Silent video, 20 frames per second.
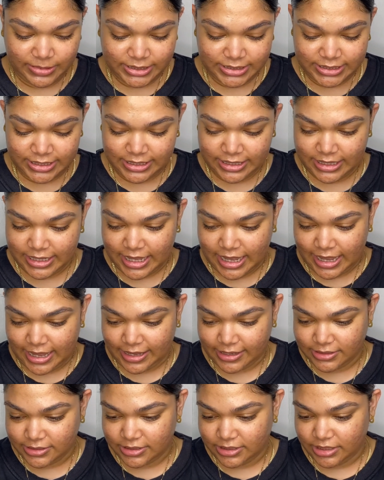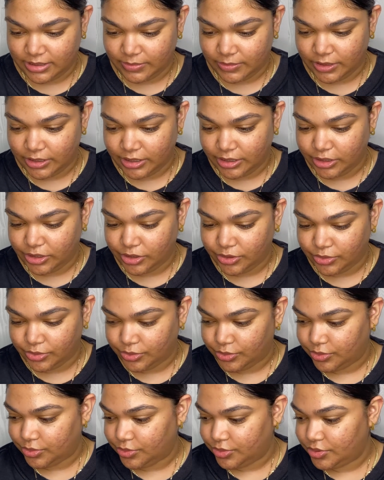of that, and I'm gonna
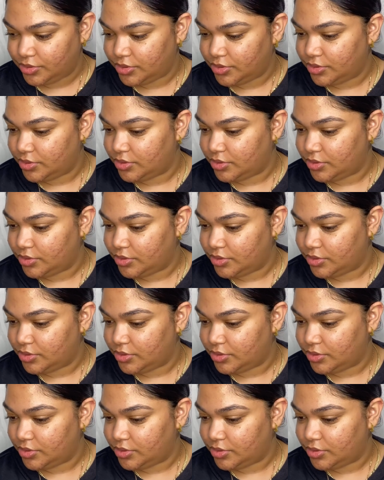use